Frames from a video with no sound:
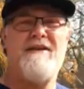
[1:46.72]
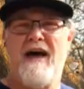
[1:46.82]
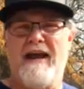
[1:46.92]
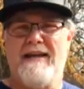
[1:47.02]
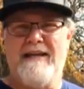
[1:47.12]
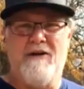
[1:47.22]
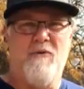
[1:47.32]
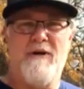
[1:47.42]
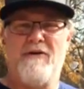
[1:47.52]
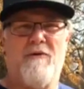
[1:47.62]
not
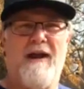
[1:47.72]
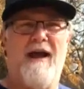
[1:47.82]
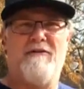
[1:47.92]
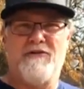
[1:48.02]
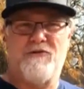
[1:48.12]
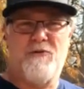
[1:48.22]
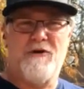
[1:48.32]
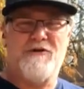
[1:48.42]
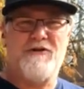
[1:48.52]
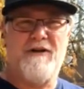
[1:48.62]
ideal. We don't have a
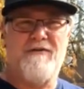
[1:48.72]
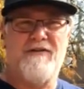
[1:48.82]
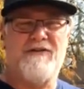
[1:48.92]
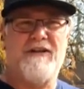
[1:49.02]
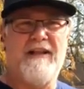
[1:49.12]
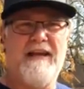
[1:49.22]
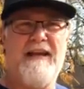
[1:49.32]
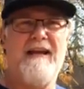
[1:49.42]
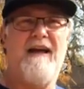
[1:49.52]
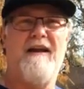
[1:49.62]
storage
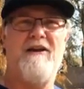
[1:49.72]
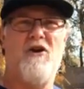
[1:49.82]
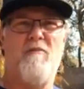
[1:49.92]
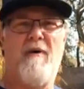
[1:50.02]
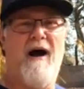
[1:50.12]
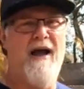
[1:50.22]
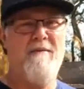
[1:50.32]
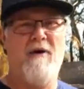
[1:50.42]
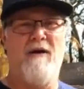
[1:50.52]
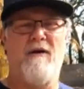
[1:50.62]
facility
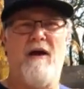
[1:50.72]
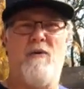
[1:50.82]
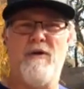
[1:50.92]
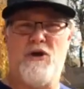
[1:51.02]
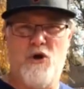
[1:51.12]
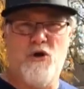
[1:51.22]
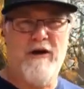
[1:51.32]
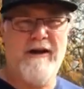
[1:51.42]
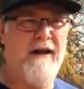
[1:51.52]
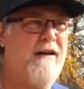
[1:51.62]
nearby, but we
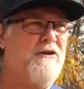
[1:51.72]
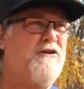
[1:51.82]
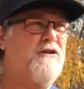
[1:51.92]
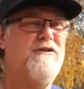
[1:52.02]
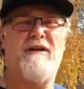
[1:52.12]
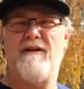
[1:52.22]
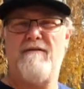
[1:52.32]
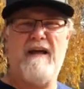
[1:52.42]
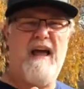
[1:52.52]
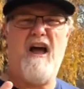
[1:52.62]
could, and it's just
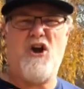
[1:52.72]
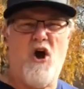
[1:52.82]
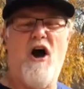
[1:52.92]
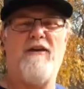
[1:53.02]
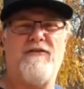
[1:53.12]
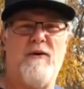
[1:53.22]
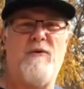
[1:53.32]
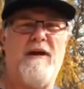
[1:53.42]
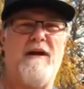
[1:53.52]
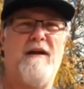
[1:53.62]
a cost that
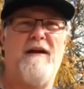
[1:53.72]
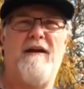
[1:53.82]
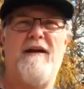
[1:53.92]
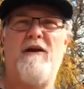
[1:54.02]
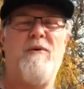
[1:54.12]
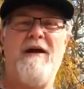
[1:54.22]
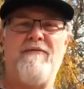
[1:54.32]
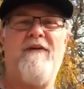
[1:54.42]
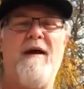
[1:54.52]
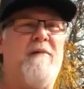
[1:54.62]
we, you know, we
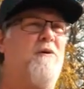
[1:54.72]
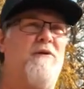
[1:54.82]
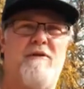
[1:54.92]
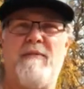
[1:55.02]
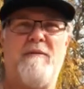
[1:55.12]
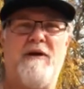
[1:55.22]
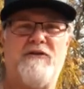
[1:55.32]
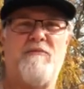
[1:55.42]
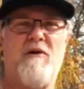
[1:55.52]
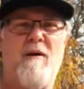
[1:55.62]
have family with a big
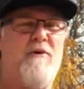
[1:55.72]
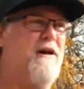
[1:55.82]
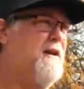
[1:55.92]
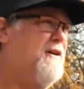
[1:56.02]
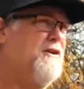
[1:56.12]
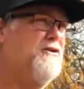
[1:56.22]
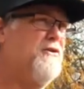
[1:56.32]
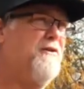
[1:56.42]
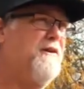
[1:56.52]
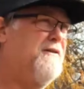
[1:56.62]
piece of property, and
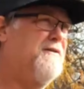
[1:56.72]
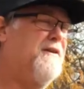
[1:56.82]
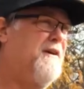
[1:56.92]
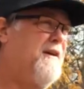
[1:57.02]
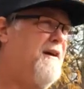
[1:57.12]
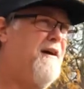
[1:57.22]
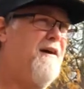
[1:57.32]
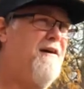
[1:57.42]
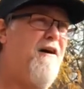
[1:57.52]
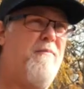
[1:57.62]
until this
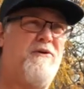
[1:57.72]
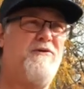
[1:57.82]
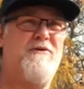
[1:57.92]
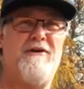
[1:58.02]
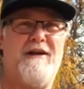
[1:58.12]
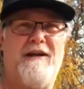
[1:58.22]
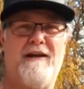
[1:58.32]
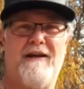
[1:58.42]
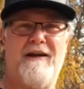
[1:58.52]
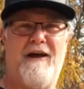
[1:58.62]

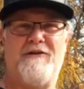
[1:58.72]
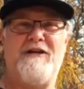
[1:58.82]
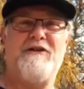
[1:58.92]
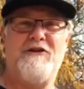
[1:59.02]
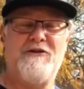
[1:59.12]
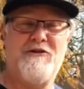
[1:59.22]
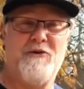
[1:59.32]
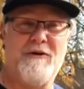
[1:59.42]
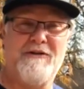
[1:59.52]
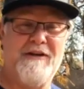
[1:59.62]
opportunity ceases
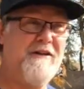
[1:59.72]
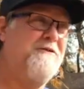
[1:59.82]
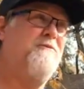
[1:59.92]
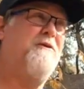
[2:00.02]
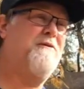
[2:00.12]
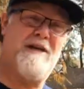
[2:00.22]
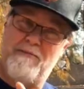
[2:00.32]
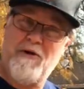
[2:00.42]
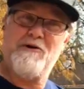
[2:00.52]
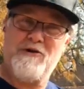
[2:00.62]
to exist, we'll
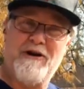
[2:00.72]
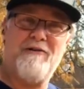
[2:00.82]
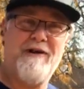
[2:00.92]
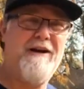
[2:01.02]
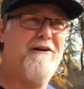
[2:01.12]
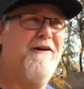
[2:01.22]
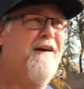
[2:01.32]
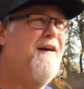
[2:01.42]
keep our trailer here.